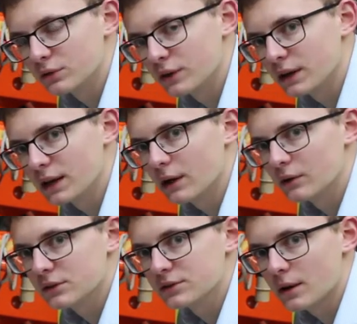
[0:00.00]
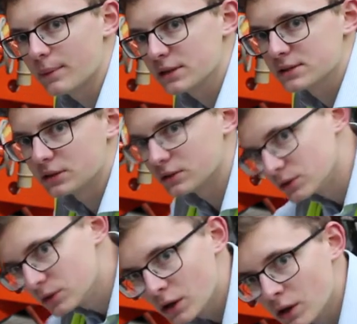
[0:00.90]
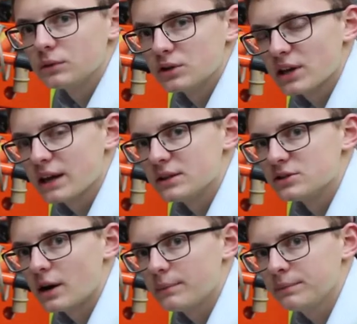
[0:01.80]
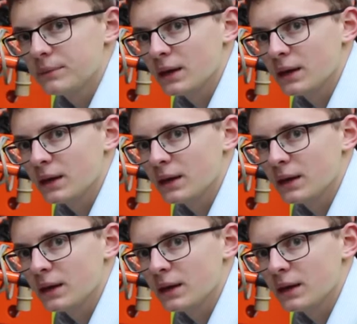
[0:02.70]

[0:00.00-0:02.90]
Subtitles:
your finger down on the start button and rotate the drum.